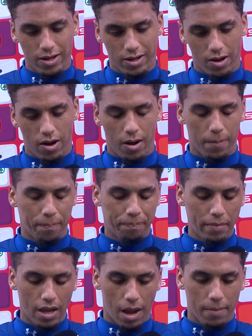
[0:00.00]
You know, um,
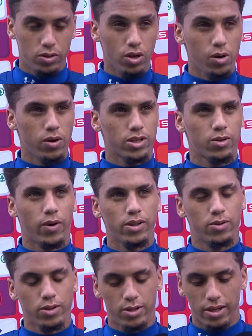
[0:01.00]
AmaZulu was
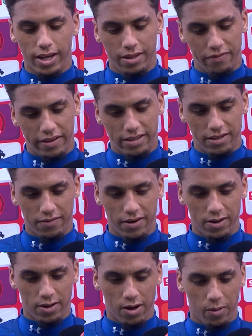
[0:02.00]
quite good today
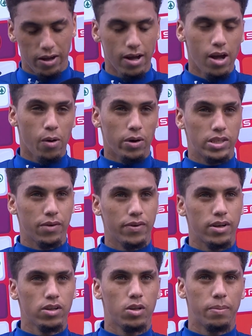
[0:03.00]
defensively. You know, it was
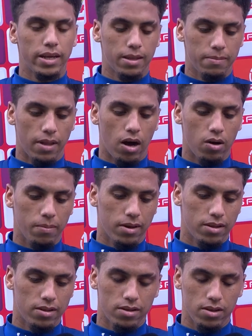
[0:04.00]
difficult to break them down,
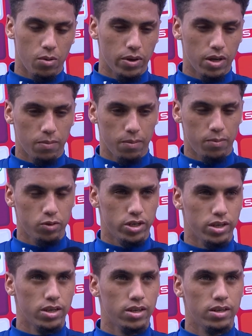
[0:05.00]
but you know, we keep on pushing.